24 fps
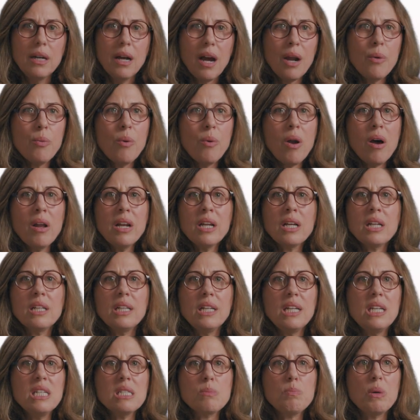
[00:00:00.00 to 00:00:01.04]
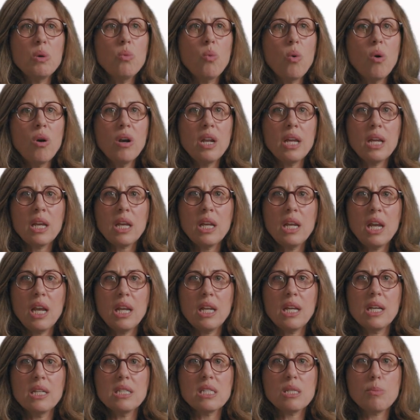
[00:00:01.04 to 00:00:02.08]
Ironically, he's been warning
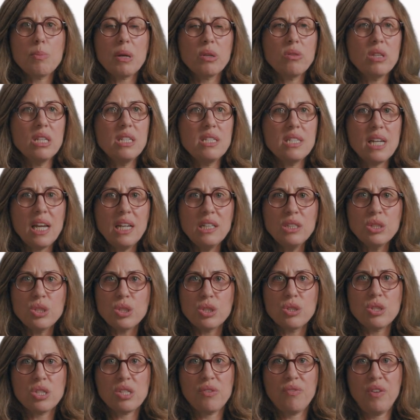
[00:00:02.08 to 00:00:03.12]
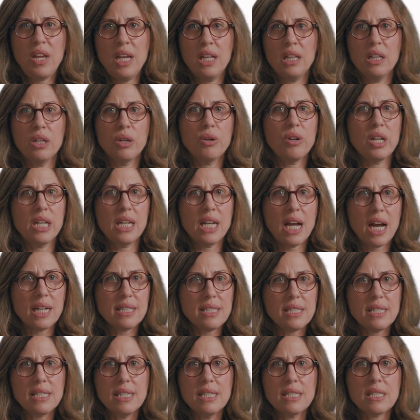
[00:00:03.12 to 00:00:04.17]
Canadians about the dangers of Hitler and
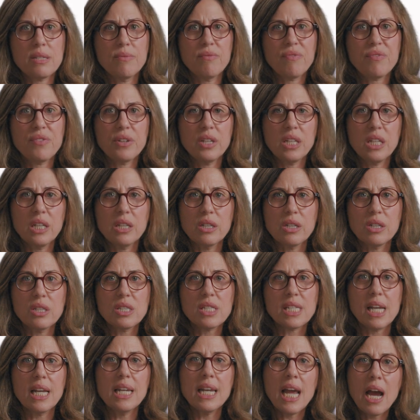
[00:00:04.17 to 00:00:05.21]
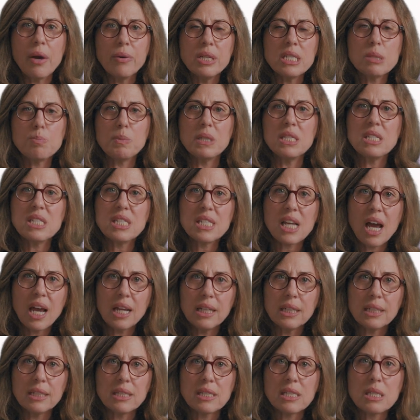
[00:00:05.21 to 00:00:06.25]
Nazism for years, and now he's been
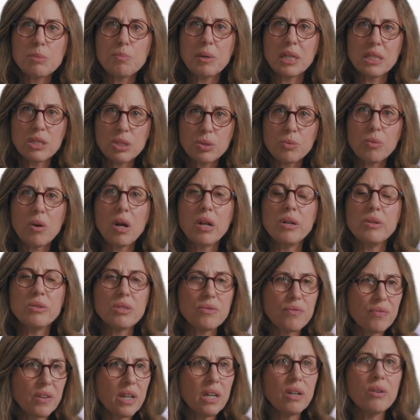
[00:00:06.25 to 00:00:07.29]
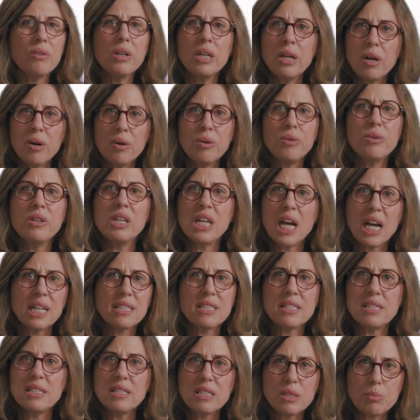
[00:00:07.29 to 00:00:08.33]
silenced by Toronto's very own
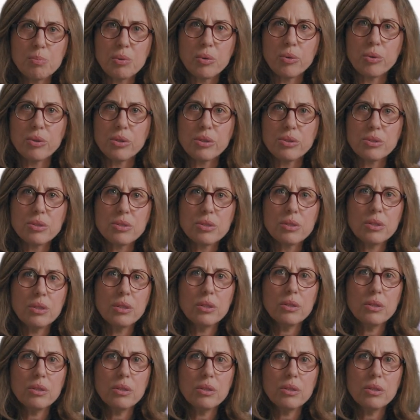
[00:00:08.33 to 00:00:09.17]
Nazi supporters.